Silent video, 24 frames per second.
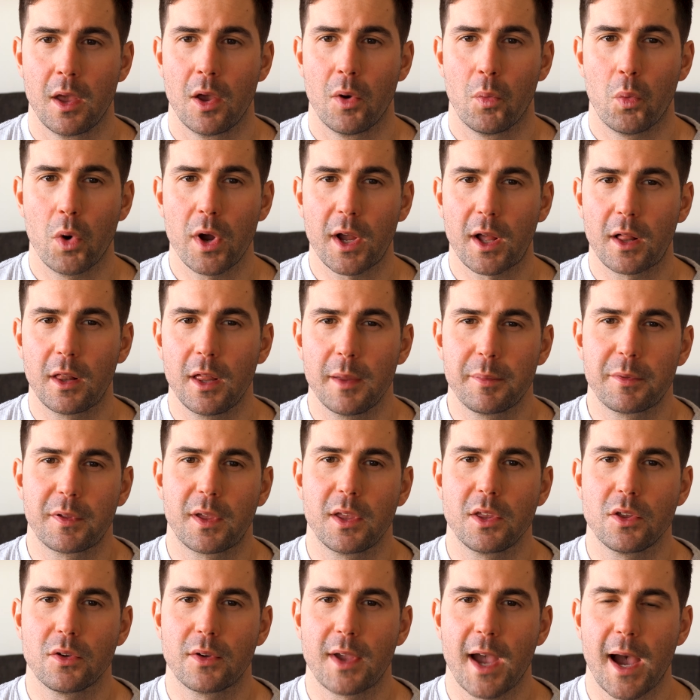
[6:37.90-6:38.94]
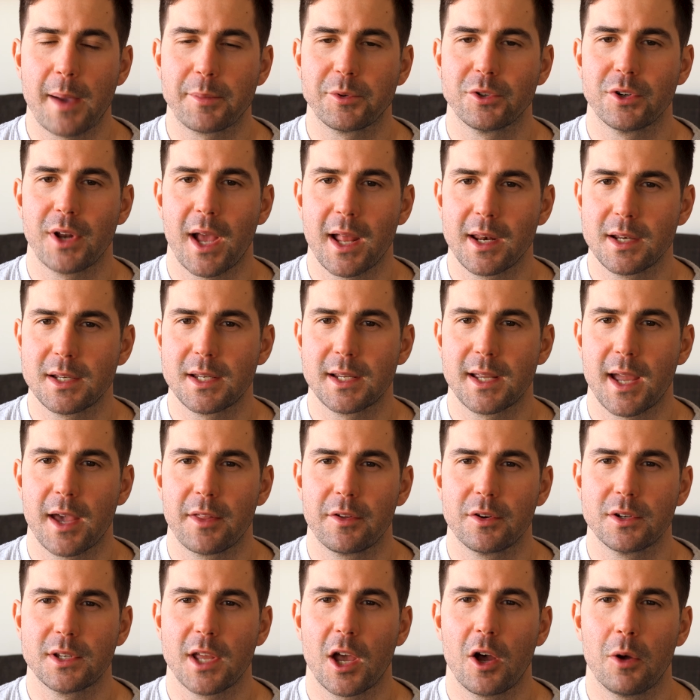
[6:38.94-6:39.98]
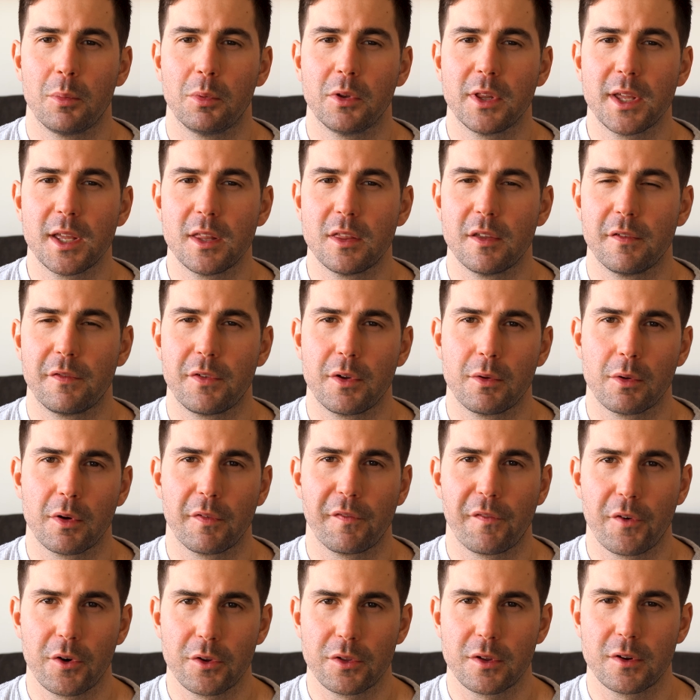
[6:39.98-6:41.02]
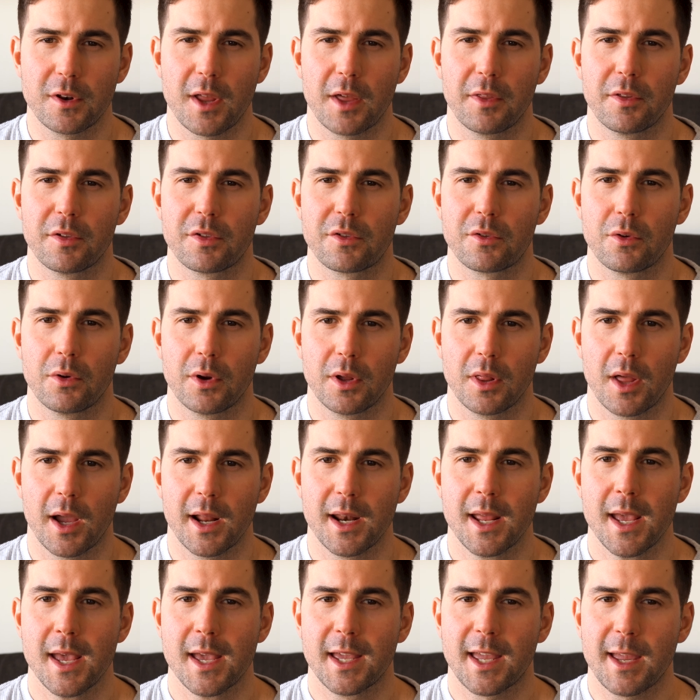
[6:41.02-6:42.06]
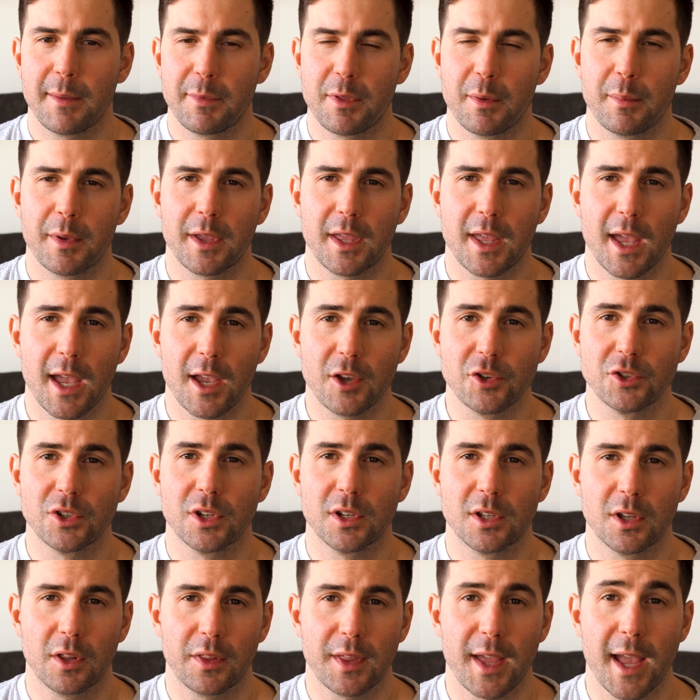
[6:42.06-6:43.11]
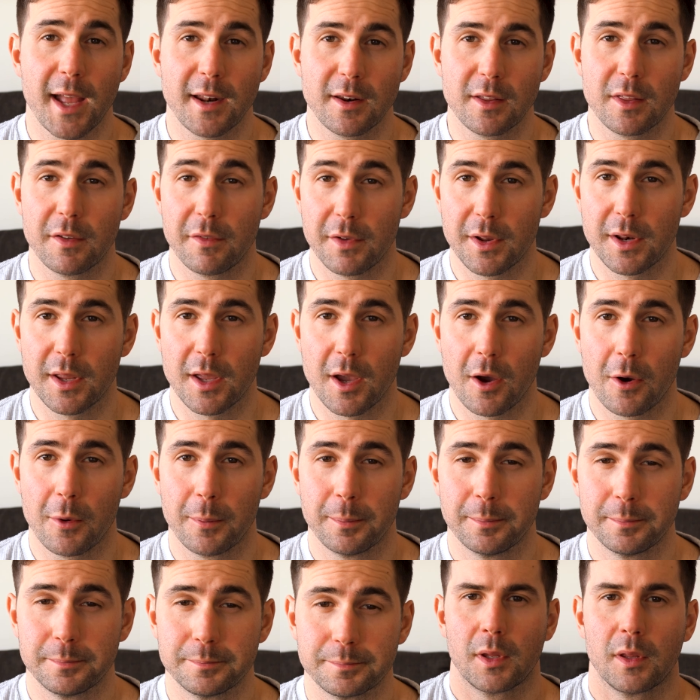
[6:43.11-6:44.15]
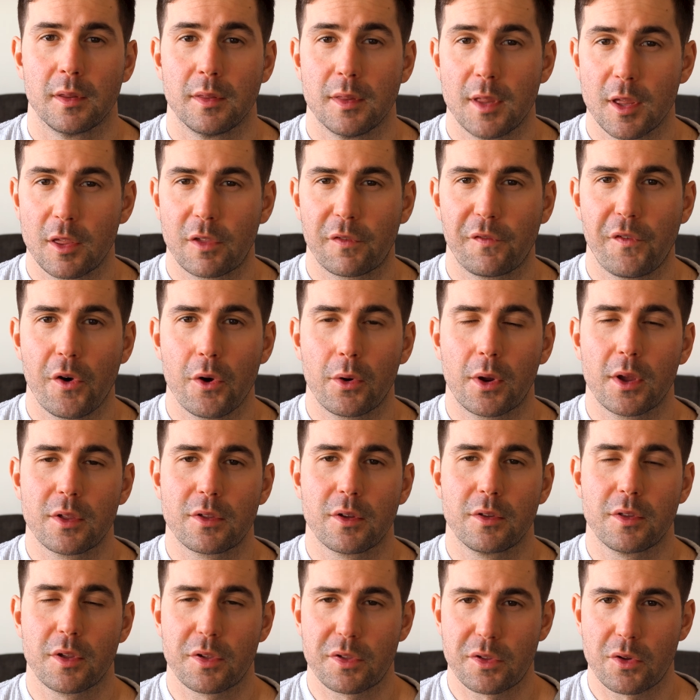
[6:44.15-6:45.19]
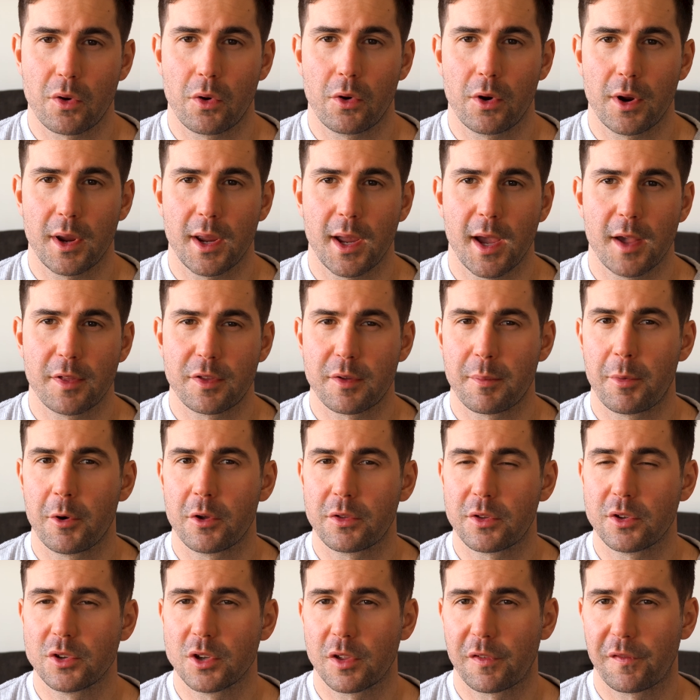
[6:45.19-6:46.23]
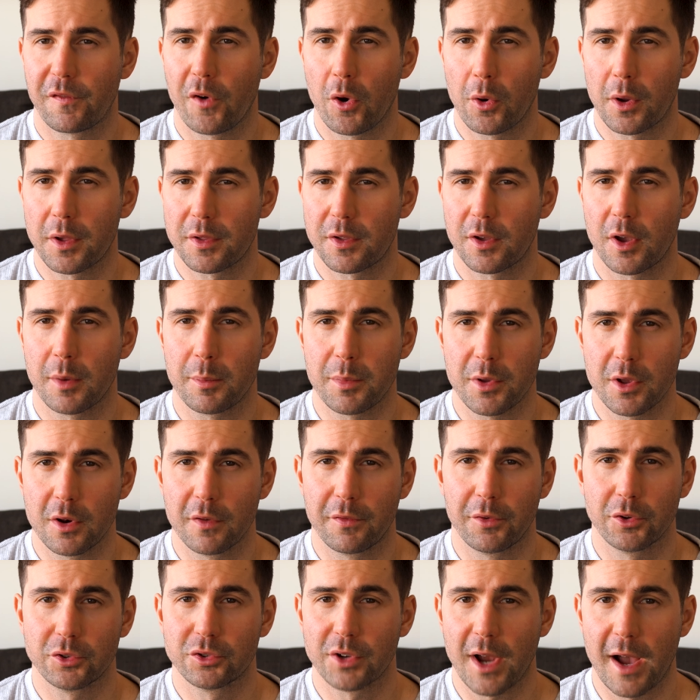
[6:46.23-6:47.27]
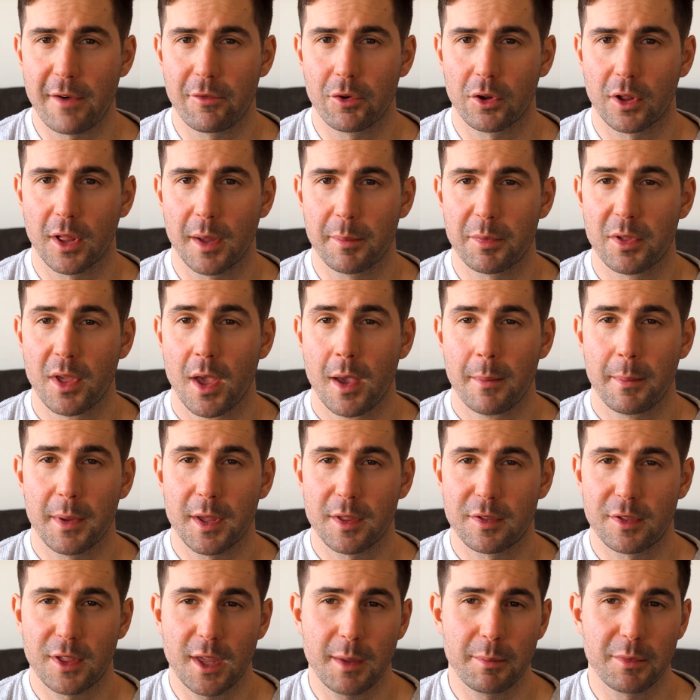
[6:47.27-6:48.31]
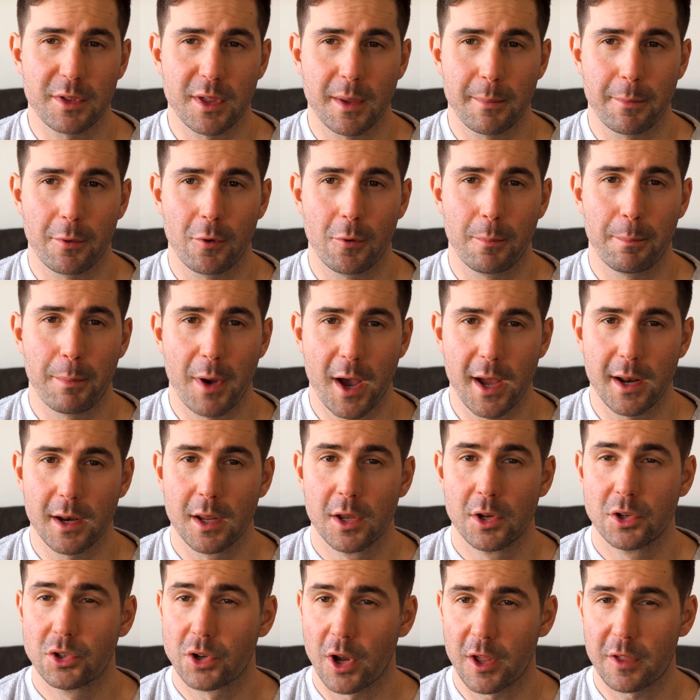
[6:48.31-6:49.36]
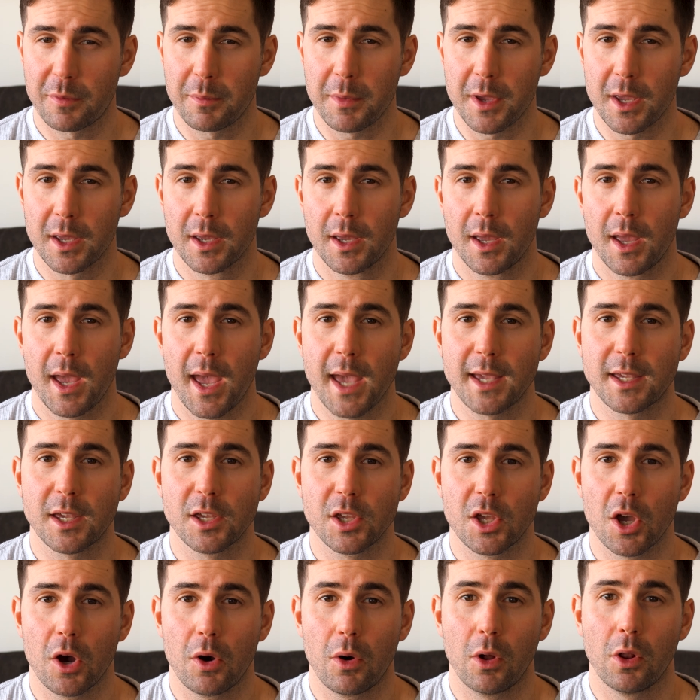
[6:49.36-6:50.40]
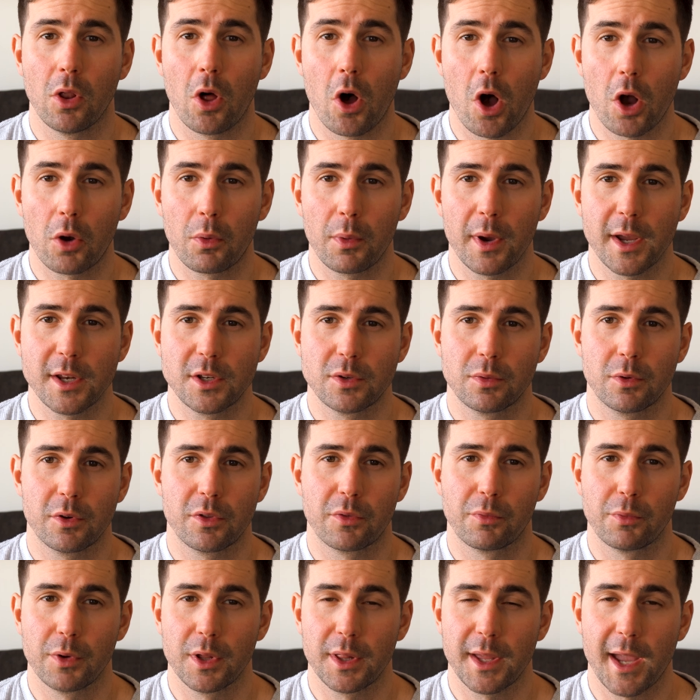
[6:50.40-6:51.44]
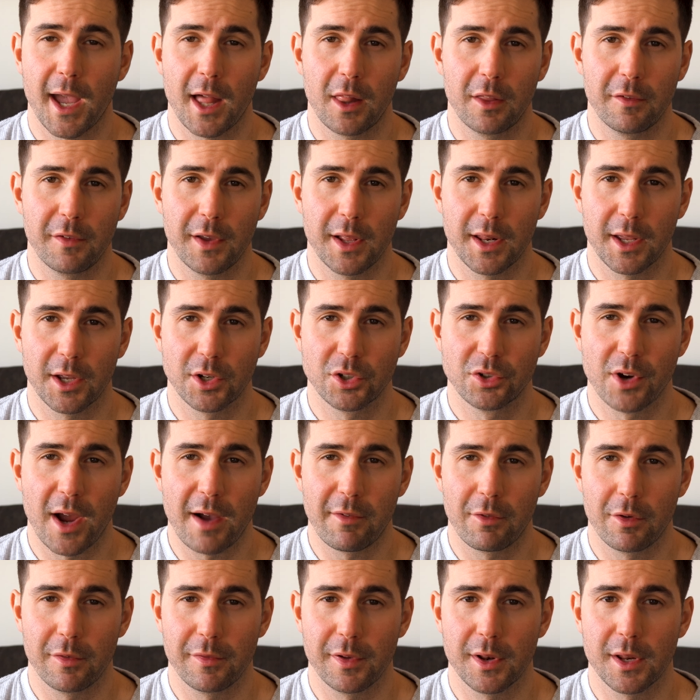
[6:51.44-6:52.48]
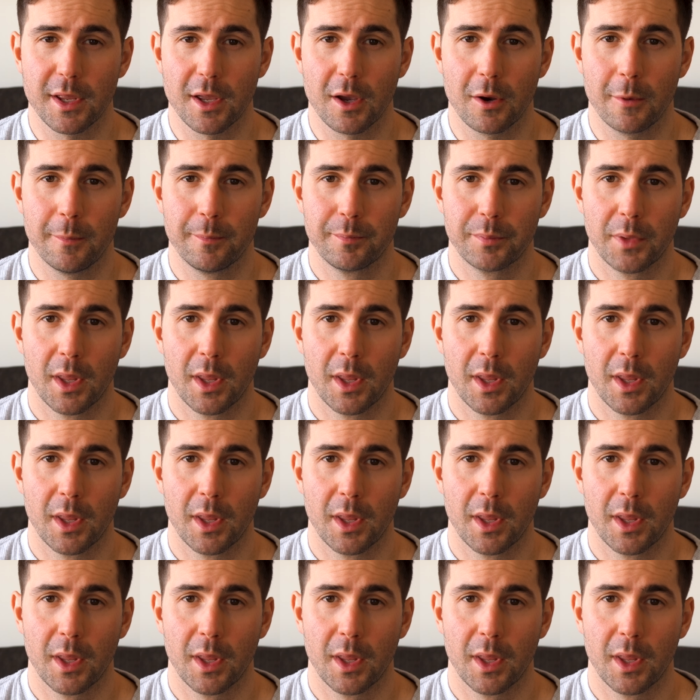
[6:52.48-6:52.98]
What clips can you capture and edit together to help lead the viewer further down the storyline, keep them engaged until the end of the video? This focus on the story, as opposed to just focusing on beautiful travel clips, may seem simple, but trust me, it can go a long way towards really elevating a travel video.